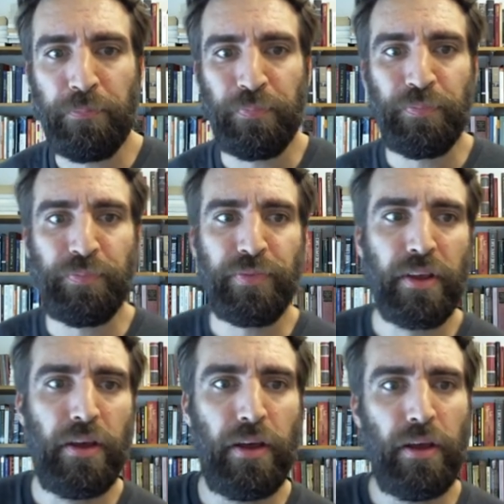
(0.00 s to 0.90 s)

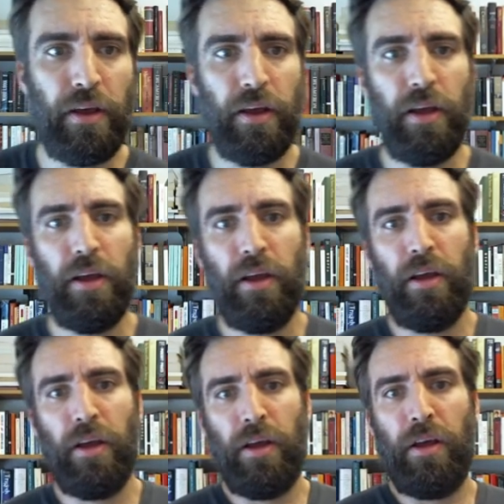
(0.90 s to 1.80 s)
Nobody speaks.